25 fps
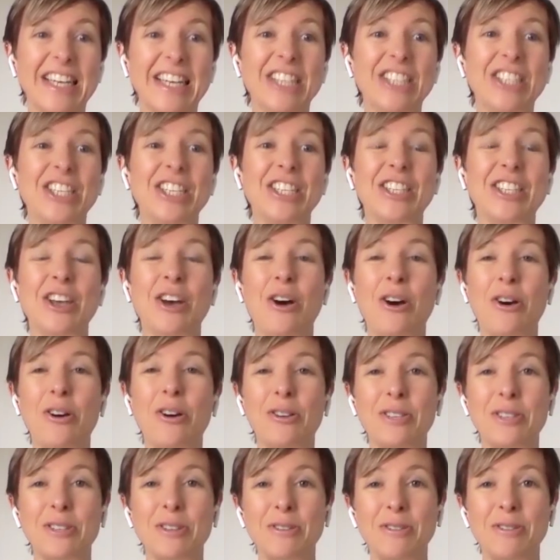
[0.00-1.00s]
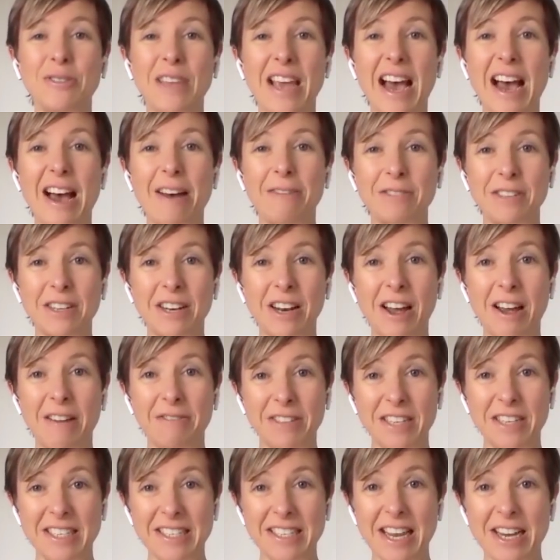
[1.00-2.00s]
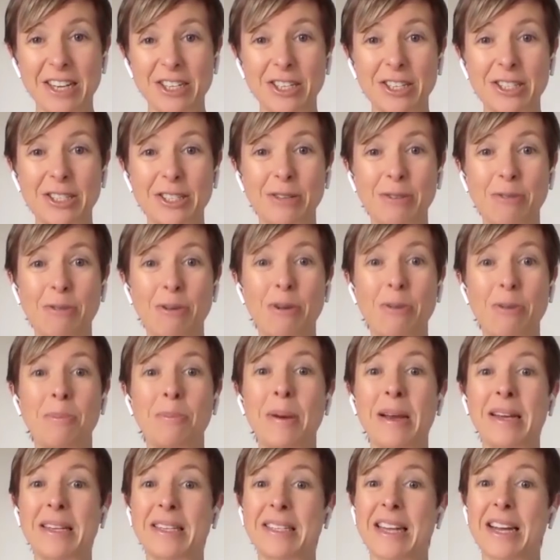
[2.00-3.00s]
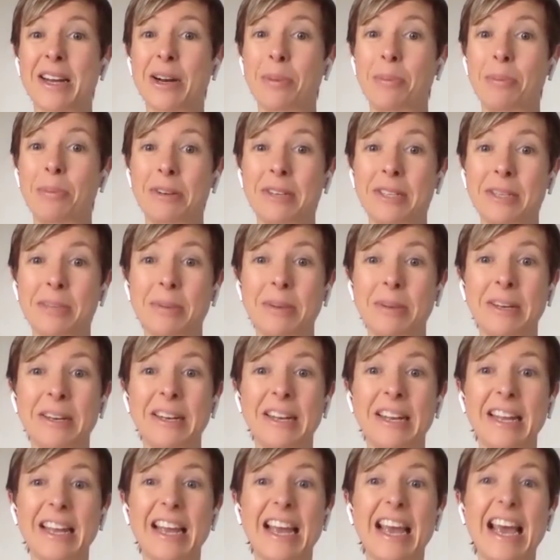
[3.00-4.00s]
She's the host of the Afterlife Discussions Group based out of Brisbane.